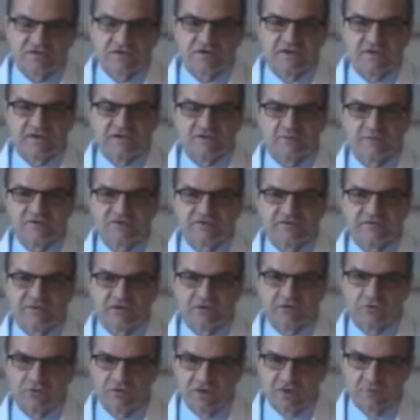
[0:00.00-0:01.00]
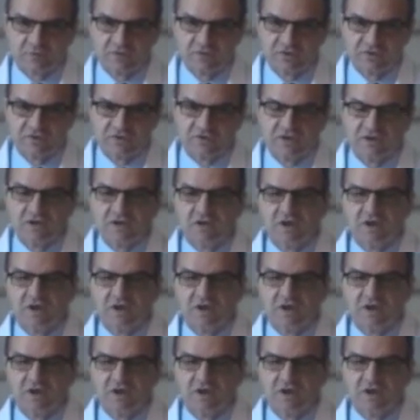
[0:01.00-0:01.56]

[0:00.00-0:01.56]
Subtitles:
to that specific treatment.